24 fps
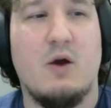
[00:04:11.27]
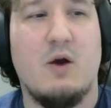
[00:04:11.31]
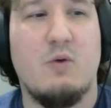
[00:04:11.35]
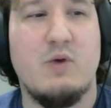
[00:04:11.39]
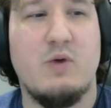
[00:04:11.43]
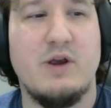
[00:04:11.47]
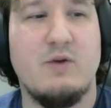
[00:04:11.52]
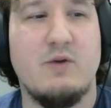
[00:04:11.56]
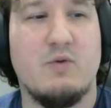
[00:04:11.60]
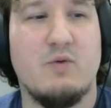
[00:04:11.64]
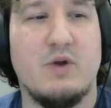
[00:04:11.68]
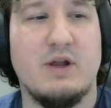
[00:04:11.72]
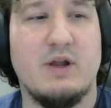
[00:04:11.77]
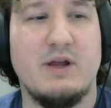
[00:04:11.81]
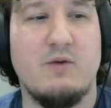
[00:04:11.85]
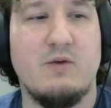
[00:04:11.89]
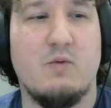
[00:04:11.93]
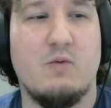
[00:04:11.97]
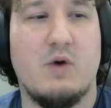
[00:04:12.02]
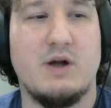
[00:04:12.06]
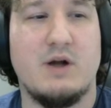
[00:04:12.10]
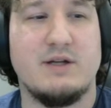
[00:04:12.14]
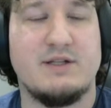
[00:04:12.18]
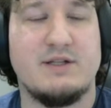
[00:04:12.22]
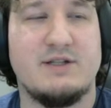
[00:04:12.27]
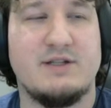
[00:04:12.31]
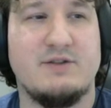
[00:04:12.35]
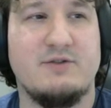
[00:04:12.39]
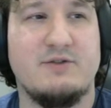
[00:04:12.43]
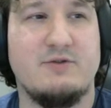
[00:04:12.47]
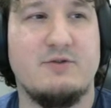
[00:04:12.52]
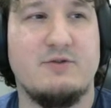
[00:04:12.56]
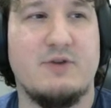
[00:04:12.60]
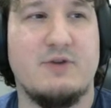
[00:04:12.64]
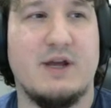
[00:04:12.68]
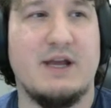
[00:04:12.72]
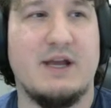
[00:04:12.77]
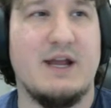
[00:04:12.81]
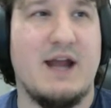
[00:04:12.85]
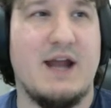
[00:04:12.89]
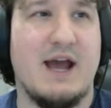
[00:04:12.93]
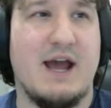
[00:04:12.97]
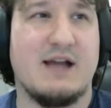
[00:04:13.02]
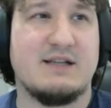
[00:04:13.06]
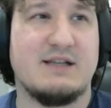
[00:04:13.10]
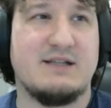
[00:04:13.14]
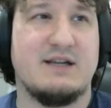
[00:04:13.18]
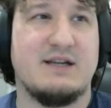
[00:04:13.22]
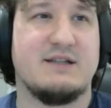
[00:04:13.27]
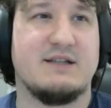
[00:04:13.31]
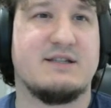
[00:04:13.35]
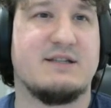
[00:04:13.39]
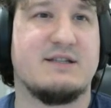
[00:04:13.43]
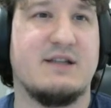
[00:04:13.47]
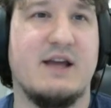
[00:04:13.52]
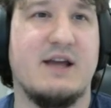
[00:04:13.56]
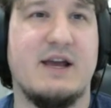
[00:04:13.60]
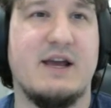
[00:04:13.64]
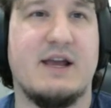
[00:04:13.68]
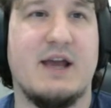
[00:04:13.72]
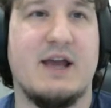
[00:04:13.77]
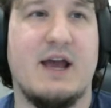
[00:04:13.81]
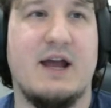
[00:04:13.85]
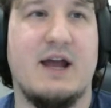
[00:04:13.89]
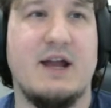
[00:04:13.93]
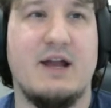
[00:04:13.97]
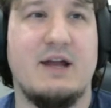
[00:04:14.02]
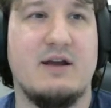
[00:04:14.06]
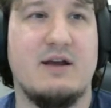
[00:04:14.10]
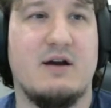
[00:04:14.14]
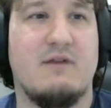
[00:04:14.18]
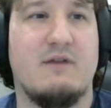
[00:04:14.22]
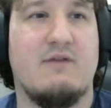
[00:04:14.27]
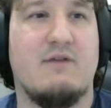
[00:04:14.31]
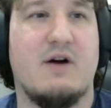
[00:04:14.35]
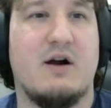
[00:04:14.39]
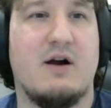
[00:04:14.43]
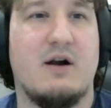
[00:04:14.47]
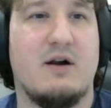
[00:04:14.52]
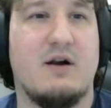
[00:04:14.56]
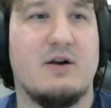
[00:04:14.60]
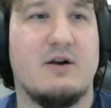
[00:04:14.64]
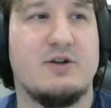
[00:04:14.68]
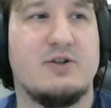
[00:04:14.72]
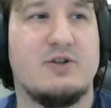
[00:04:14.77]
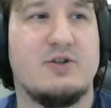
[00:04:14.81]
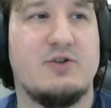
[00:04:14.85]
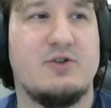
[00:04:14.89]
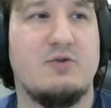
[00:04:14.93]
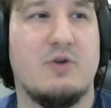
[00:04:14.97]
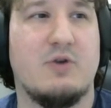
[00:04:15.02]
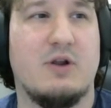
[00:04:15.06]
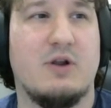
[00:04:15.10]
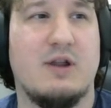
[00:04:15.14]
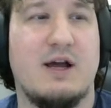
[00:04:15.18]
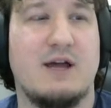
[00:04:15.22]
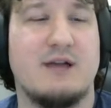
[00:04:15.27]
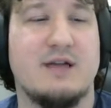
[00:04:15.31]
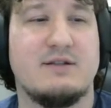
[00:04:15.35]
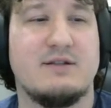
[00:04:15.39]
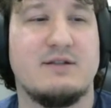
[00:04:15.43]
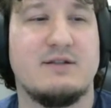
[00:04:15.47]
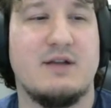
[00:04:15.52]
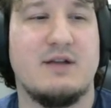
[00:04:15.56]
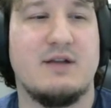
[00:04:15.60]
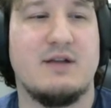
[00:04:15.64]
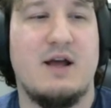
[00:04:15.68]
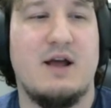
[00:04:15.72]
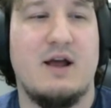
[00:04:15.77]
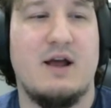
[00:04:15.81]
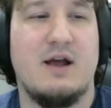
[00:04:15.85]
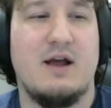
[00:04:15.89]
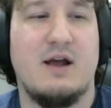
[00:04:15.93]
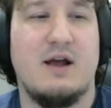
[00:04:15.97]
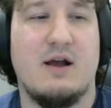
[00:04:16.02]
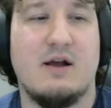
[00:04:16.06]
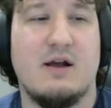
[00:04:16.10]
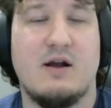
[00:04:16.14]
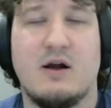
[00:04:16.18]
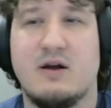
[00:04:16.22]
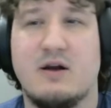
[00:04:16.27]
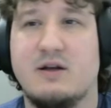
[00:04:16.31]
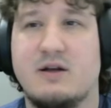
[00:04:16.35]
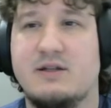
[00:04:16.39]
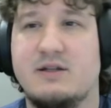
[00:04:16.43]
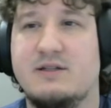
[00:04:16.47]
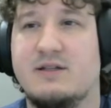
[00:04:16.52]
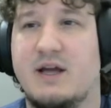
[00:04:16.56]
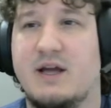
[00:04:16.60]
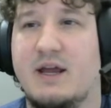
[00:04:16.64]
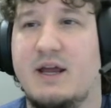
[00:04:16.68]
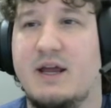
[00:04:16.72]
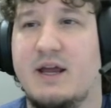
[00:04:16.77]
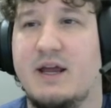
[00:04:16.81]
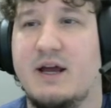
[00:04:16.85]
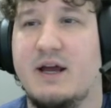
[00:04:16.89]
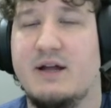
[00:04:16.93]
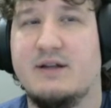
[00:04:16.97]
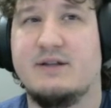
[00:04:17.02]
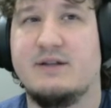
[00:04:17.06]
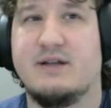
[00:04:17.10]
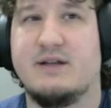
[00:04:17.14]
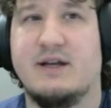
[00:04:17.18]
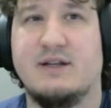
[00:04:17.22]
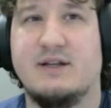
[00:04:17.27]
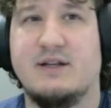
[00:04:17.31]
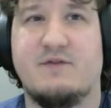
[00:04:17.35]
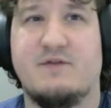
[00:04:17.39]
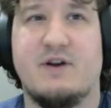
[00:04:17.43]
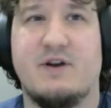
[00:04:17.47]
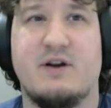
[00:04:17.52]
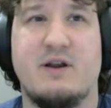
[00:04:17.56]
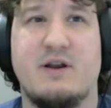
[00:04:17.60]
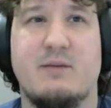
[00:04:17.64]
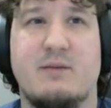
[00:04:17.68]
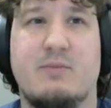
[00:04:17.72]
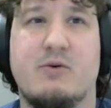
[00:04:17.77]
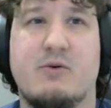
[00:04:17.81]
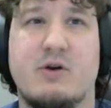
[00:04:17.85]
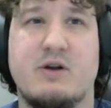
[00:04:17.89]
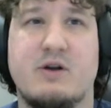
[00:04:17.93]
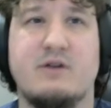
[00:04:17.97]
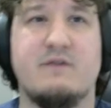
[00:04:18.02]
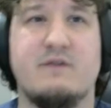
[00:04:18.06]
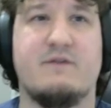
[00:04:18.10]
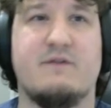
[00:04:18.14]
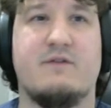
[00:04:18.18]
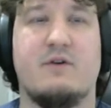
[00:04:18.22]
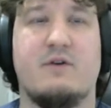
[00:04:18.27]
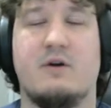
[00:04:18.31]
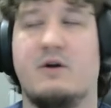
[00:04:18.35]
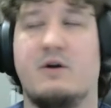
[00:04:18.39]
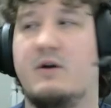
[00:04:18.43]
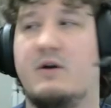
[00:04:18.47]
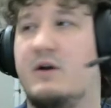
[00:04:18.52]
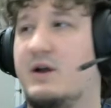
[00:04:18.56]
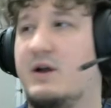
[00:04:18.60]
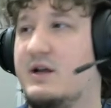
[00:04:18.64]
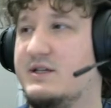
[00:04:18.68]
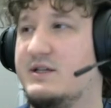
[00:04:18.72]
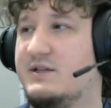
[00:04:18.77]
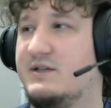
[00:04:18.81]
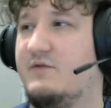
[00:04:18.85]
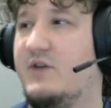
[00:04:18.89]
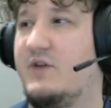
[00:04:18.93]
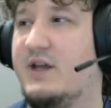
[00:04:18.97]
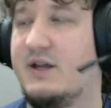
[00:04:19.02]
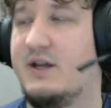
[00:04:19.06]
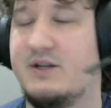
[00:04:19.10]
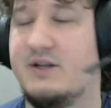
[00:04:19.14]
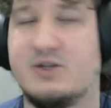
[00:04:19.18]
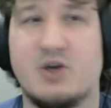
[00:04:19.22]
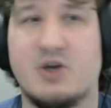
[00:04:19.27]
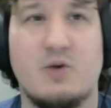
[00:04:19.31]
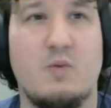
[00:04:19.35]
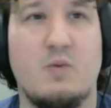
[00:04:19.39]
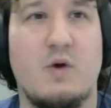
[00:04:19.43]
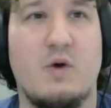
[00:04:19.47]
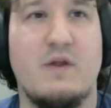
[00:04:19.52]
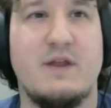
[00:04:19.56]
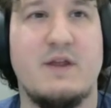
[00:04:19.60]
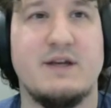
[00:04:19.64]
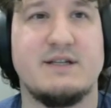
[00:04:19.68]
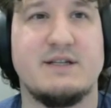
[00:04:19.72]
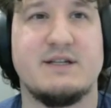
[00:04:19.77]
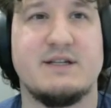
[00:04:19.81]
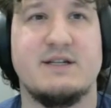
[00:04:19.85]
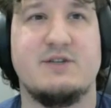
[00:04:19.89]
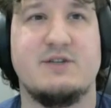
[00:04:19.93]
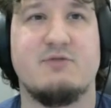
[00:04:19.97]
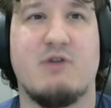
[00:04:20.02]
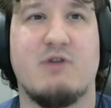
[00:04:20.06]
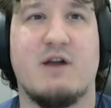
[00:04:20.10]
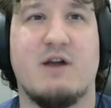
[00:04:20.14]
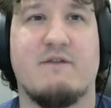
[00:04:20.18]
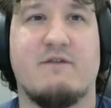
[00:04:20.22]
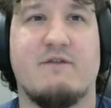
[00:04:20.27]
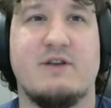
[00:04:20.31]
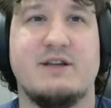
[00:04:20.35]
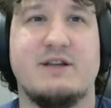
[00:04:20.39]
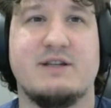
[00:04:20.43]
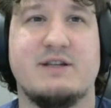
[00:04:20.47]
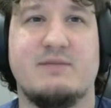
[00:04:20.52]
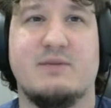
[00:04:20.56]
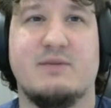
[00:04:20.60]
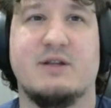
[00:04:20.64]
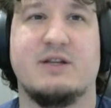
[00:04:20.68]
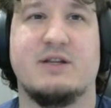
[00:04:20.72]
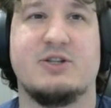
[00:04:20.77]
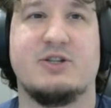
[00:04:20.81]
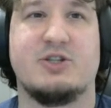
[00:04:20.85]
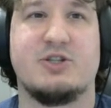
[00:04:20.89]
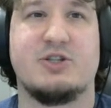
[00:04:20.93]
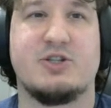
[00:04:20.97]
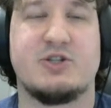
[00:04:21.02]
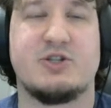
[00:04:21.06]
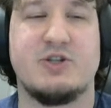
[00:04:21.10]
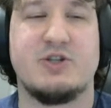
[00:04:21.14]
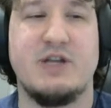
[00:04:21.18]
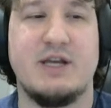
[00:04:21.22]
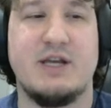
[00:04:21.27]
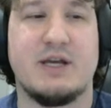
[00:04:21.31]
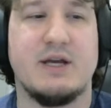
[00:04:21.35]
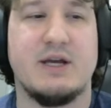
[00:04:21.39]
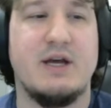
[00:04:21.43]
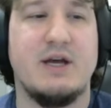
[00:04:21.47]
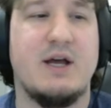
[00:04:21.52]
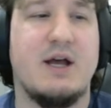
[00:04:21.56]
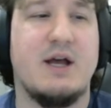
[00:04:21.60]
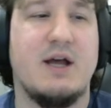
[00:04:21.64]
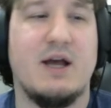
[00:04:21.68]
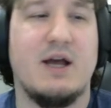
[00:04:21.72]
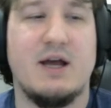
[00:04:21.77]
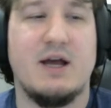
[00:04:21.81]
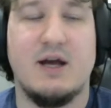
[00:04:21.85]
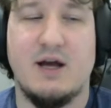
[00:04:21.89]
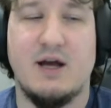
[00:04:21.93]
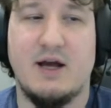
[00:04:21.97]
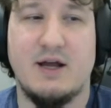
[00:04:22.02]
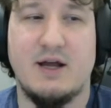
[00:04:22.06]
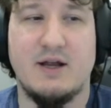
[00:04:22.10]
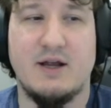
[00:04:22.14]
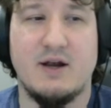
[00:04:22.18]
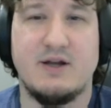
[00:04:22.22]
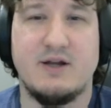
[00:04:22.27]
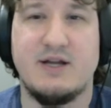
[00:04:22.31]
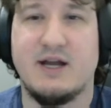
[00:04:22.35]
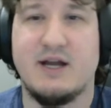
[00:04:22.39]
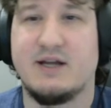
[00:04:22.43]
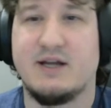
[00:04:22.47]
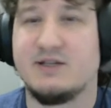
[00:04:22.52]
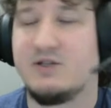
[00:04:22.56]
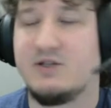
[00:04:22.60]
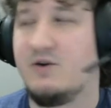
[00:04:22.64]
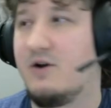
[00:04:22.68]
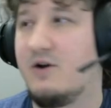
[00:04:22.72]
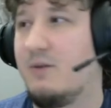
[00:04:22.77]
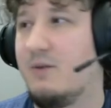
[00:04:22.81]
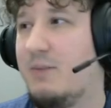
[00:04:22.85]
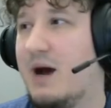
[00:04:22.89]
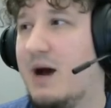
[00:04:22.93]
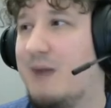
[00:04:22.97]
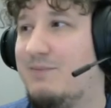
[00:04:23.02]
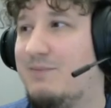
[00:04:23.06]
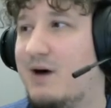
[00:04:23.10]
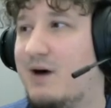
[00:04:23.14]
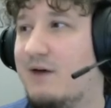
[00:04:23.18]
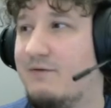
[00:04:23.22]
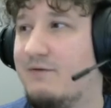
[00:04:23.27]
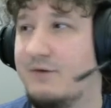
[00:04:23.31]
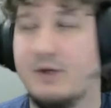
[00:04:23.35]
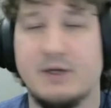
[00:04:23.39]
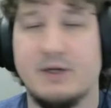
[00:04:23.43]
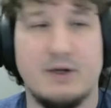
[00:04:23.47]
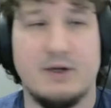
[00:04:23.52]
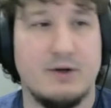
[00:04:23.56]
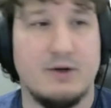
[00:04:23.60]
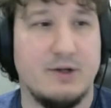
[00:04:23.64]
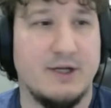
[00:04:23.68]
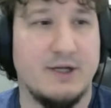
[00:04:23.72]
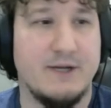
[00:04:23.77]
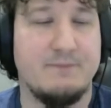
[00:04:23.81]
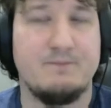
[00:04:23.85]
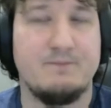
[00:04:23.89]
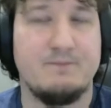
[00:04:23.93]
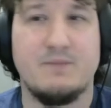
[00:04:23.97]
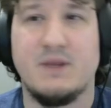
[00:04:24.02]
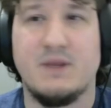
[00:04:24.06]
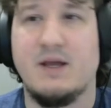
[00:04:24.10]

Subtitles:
We really want to, it can access like any of our 2 or less cards, and it's very important for, because if we can turn this into our Frieza Malicious Streak, our deck is going to pop off really early.